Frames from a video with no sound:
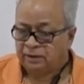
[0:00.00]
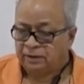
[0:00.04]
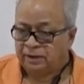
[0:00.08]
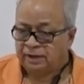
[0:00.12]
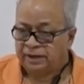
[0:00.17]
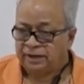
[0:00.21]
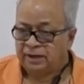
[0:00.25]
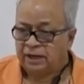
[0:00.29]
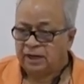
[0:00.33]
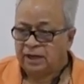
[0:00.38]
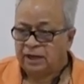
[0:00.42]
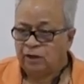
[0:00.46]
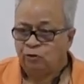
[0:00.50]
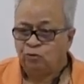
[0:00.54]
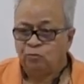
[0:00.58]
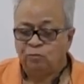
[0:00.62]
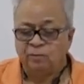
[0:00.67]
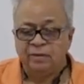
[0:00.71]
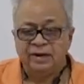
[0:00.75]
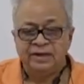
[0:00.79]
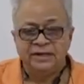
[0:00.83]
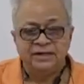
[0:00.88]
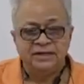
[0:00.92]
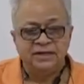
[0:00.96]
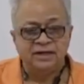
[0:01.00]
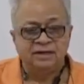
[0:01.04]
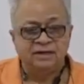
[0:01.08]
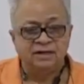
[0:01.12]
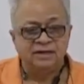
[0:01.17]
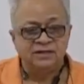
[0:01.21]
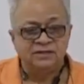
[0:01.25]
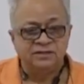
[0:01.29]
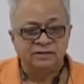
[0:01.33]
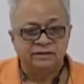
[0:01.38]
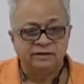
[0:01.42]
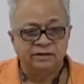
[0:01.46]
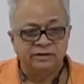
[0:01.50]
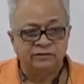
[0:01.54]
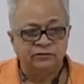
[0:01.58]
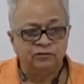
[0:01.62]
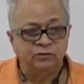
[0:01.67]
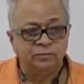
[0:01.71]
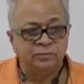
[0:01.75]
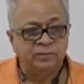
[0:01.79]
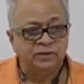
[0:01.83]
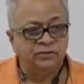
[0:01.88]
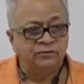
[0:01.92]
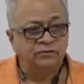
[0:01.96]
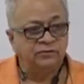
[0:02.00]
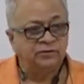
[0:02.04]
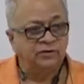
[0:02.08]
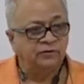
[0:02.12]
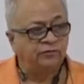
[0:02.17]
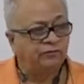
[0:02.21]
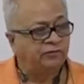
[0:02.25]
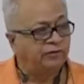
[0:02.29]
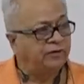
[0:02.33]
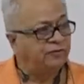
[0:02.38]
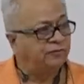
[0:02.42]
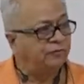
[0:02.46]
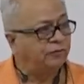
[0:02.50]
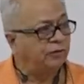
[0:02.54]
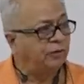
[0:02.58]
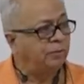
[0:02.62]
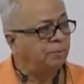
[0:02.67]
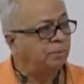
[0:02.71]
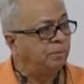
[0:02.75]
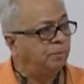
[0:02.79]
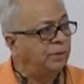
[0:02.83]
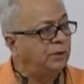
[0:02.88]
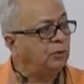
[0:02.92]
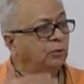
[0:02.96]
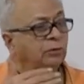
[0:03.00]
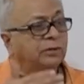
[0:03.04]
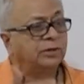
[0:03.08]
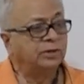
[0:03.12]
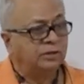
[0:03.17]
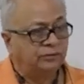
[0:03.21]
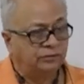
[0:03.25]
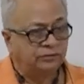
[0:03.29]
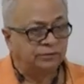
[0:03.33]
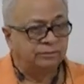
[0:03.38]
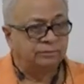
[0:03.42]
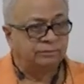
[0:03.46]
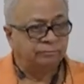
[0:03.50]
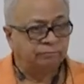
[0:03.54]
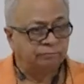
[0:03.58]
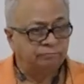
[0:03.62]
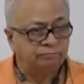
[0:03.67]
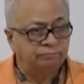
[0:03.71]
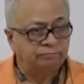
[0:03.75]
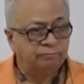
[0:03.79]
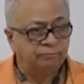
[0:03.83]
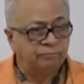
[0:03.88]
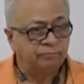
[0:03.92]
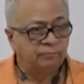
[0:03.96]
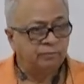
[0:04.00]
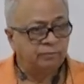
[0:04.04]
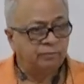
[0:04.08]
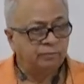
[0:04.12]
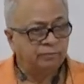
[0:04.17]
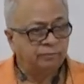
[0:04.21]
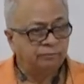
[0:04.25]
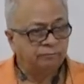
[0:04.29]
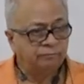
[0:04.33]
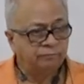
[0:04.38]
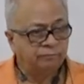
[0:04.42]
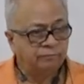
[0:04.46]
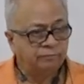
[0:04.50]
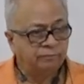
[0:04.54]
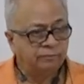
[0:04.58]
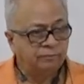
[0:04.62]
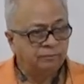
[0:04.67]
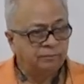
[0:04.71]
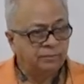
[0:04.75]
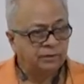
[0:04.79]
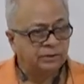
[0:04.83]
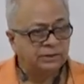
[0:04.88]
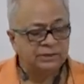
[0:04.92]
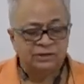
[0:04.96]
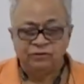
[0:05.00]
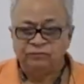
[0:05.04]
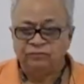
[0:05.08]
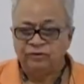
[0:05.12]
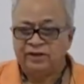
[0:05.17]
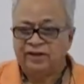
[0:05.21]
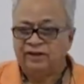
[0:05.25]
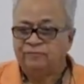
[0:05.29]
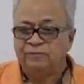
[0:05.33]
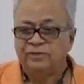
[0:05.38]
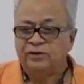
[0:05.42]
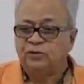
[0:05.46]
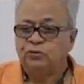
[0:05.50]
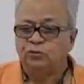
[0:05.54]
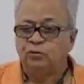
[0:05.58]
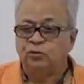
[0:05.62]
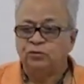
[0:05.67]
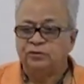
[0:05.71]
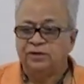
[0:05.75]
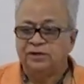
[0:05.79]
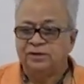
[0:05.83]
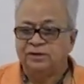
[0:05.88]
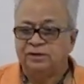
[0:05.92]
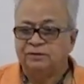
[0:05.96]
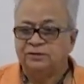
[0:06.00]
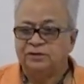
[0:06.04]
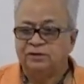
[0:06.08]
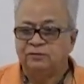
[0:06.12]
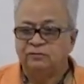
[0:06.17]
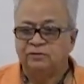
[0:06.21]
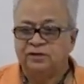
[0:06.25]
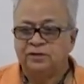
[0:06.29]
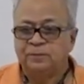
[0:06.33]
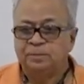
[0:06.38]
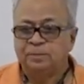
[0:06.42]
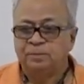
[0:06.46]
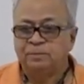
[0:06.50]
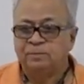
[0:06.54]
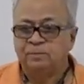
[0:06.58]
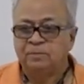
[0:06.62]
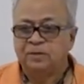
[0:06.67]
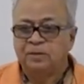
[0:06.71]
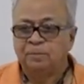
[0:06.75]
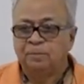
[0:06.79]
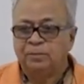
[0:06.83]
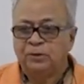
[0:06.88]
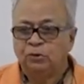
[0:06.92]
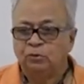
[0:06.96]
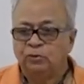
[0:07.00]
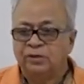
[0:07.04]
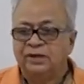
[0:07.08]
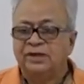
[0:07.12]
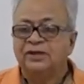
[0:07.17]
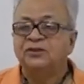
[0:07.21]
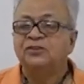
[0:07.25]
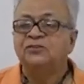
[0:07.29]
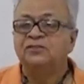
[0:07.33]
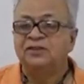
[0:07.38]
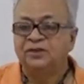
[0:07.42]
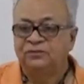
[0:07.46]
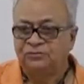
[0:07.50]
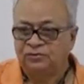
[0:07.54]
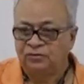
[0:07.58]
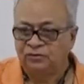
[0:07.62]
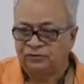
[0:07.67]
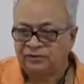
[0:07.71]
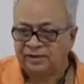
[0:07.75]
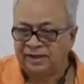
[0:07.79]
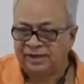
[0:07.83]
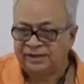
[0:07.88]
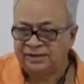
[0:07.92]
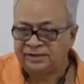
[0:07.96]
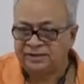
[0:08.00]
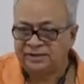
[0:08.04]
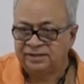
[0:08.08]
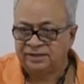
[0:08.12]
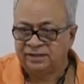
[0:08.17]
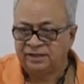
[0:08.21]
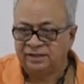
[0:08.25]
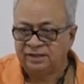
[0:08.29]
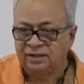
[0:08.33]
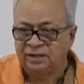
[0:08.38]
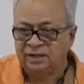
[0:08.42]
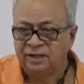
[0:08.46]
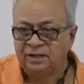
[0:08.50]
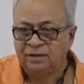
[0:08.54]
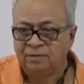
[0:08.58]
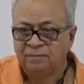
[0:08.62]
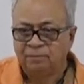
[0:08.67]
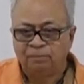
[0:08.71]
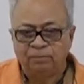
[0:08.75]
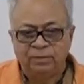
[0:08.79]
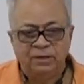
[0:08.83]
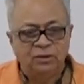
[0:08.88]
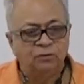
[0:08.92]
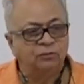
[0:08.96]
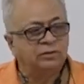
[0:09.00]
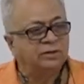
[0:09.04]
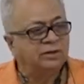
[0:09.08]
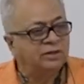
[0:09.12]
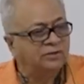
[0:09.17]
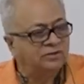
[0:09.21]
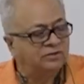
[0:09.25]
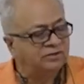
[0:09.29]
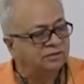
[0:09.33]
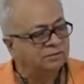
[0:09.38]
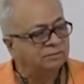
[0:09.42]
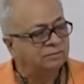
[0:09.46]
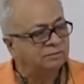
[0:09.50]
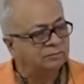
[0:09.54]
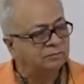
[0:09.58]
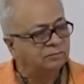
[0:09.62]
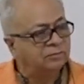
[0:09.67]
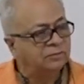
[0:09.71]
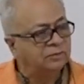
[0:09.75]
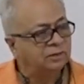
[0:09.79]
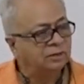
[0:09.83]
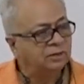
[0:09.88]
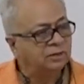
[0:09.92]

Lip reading: And how multiculturalism is different from pluralism. Because we have been using the word pluralistic society, pluralism,